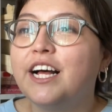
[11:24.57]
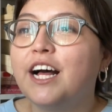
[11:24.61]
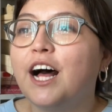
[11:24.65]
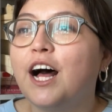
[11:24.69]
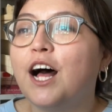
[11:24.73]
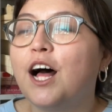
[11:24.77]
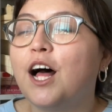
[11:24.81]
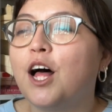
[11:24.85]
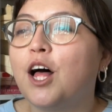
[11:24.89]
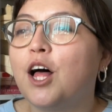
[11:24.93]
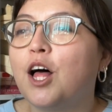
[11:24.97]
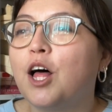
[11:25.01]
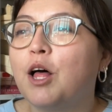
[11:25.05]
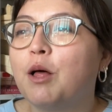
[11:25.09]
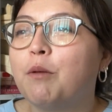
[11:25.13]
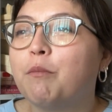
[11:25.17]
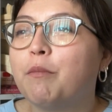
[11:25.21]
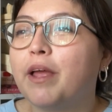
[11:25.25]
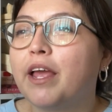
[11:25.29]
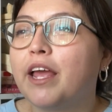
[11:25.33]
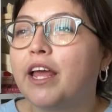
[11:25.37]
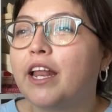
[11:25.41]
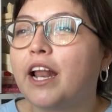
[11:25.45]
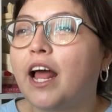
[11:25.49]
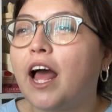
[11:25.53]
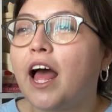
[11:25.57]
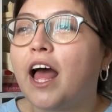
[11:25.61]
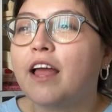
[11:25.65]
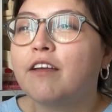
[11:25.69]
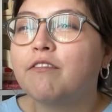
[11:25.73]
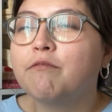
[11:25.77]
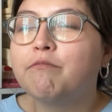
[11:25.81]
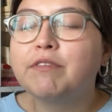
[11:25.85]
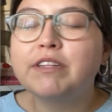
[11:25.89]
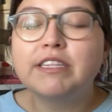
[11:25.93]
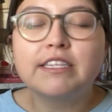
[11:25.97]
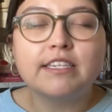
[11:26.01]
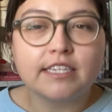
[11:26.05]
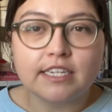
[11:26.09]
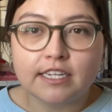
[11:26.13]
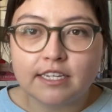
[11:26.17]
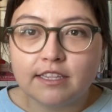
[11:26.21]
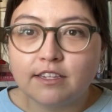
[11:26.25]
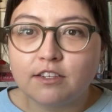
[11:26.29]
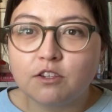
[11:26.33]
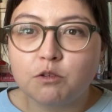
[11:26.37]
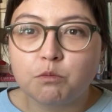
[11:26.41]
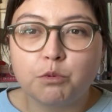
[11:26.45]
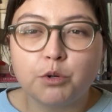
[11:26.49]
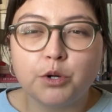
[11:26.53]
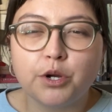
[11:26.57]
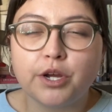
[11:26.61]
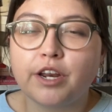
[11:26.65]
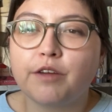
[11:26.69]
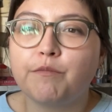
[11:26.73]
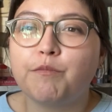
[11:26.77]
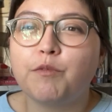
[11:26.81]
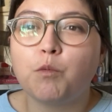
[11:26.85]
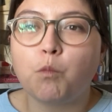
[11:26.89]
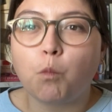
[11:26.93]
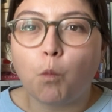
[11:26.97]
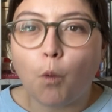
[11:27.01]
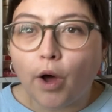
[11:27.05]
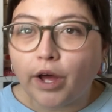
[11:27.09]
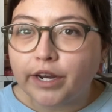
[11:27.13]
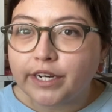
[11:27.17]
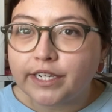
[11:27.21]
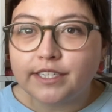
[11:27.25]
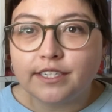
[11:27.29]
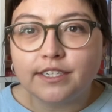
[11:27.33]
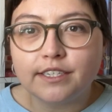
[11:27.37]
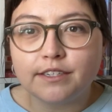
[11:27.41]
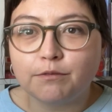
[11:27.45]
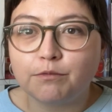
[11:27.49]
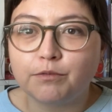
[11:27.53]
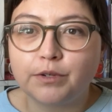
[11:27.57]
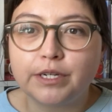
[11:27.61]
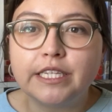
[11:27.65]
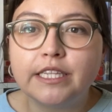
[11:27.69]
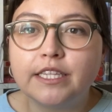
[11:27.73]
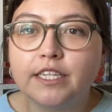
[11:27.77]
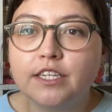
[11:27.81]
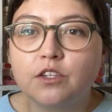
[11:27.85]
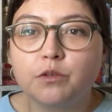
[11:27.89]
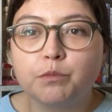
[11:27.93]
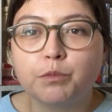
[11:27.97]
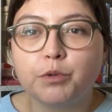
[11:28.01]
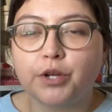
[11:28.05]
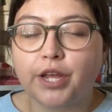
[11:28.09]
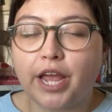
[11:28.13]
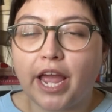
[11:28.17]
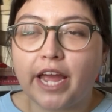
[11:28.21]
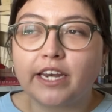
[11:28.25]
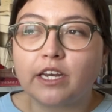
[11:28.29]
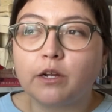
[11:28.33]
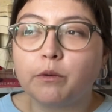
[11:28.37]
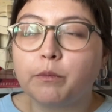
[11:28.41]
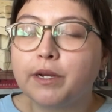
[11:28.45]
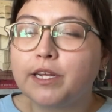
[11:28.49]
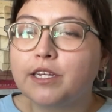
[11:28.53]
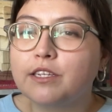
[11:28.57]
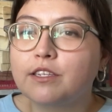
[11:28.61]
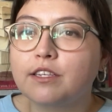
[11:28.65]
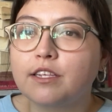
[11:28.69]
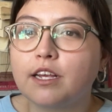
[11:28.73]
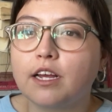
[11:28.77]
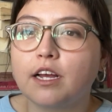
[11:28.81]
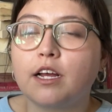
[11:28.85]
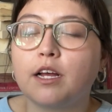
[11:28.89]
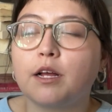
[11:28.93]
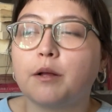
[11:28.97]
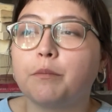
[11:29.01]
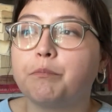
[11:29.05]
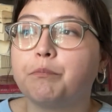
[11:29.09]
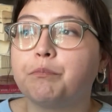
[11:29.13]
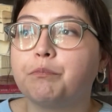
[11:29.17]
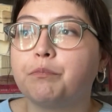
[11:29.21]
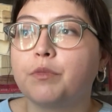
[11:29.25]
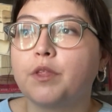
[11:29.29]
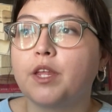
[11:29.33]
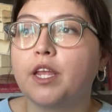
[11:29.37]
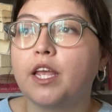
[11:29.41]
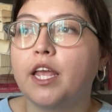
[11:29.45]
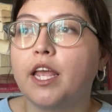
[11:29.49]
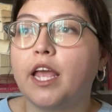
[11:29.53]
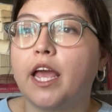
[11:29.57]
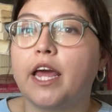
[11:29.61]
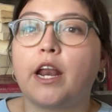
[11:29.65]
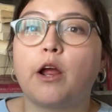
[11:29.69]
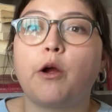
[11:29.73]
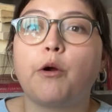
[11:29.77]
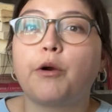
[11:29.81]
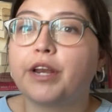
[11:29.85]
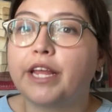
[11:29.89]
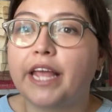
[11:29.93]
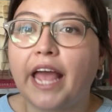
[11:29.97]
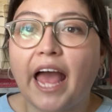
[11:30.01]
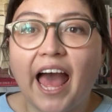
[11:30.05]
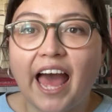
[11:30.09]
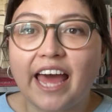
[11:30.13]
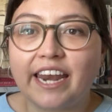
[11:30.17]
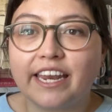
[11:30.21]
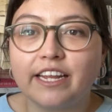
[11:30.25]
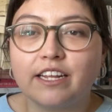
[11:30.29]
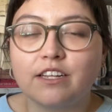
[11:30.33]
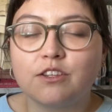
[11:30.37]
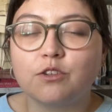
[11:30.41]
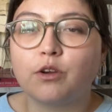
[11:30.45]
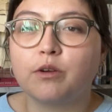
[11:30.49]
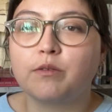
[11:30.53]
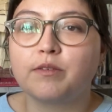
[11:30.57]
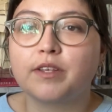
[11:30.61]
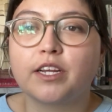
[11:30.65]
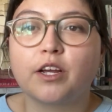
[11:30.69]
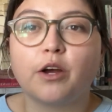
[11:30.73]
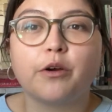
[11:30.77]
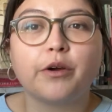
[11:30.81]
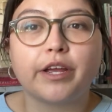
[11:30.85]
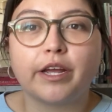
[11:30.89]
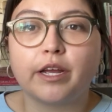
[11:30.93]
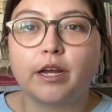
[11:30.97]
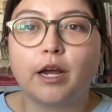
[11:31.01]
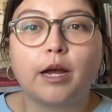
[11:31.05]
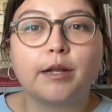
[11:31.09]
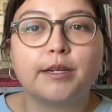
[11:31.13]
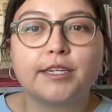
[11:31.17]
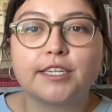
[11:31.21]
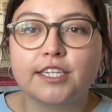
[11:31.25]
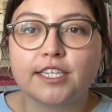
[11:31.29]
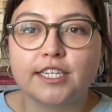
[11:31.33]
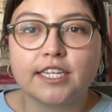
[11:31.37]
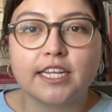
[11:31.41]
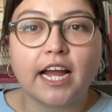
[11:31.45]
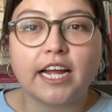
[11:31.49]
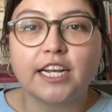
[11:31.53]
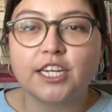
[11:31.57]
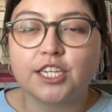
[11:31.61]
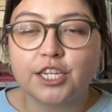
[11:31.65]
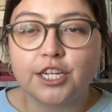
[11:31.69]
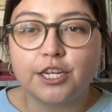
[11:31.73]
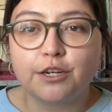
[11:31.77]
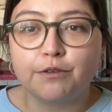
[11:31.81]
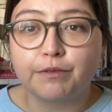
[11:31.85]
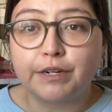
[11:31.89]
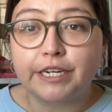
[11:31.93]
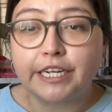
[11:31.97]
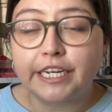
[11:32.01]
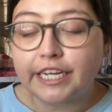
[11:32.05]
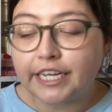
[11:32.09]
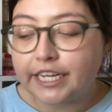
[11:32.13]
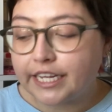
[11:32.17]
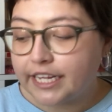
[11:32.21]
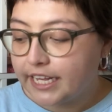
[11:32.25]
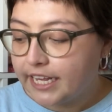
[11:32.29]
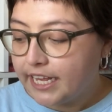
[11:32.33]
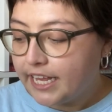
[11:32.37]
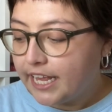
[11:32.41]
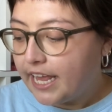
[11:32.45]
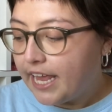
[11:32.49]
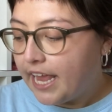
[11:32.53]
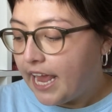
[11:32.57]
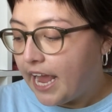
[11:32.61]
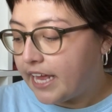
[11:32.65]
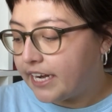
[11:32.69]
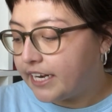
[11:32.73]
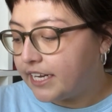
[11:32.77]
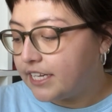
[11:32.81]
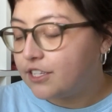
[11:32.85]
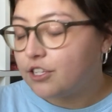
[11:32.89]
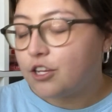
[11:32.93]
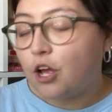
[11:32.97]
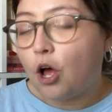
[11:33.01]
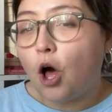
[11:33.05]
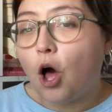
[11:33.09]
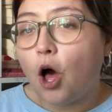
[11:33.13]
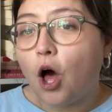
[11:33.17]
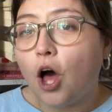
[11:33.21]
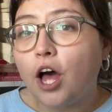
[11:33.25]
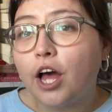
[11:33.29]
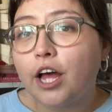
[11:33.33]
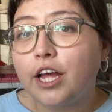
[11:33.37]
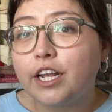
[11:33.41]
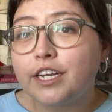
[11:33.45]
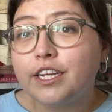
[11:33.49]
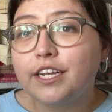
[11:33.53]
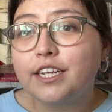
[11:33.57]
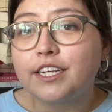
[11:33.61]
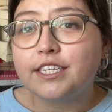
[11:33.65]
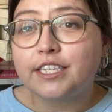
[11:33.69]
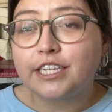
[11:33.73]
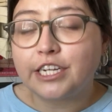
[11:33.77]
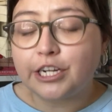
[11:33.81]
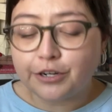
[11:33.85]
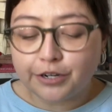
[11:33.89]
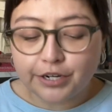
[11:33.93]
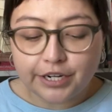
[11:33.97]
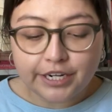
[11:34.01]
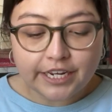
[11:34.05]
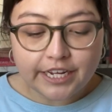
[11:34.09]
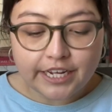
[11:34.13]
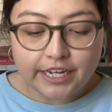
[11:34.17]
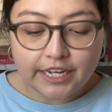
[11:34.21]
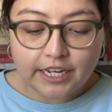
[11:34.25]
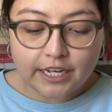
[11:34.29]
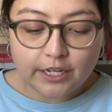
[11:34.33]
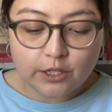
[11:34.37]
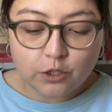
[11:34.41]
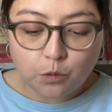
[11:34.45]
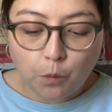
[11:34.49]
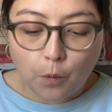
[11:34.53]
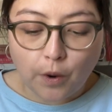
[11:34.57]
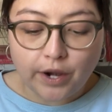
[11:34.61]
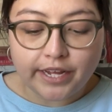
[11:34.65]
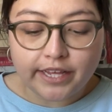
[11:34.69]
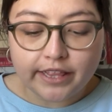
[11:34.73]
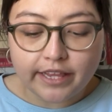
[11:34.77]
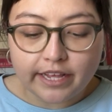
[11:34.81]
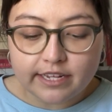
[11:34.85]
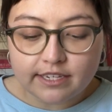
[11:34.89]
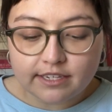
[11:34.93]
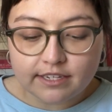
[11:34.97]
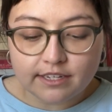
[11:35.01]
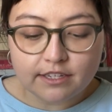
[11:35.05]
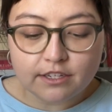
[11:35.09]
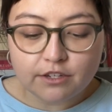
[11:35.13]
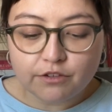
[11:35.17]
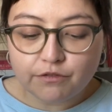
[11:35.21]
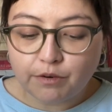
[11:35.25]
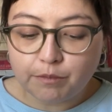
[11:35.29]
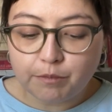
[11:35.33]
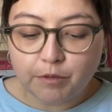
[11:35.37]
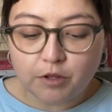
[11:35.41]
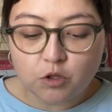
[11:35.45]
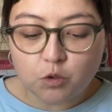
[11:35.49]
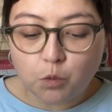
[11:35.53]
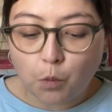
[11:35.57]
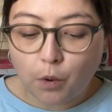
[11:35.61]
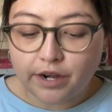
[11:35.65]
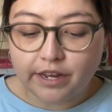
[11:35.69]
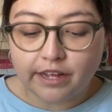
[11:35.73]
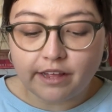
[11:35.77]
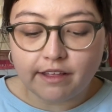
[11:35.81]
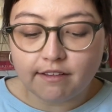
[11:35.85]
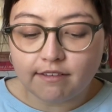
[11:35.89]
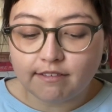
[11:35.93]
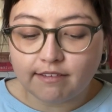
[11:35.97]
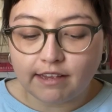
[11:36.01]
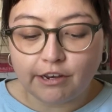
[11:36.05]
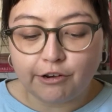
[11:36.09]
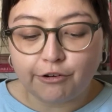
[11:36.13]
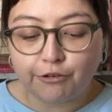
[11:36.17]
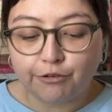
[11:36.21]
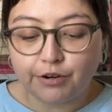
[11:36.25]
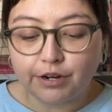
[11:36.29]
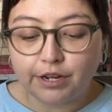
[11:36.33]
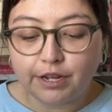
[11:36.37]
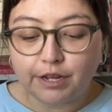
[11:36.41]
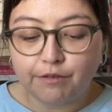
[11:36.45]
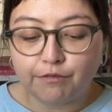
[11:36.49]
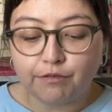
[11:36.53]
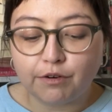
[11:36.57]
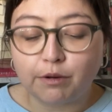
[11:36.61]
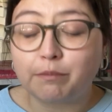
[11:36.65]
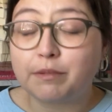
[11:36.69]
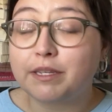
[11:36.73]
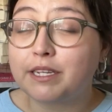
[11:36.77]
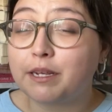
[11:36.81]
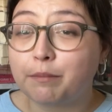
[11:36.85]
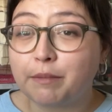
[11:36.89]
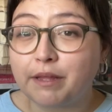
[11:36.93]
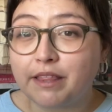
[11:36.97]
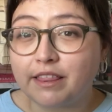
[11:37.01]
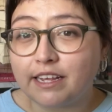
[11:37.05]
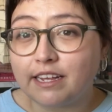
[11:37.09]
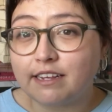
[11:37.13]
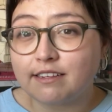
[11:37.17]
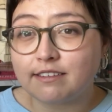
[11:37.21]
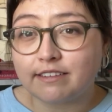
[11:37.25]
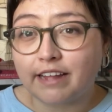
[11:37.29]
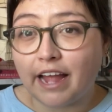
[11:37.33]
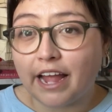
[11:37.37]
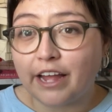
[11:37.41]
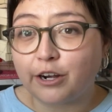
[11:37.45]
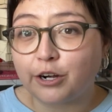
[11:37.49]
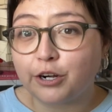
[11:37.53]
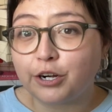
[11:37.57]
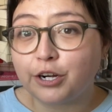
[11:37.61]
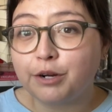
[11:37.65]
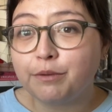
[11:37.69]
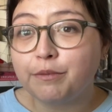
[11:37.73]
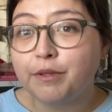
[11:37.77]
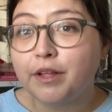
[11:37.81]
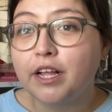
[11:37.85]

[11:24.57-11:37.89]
And I've been seeing this book and I've been wanting to read this book anyways. And I already had it, so I was like, okay, I just need to read it. And it's On Tyranny: 20 Lessons from the 20th Century from Timothy Snyder.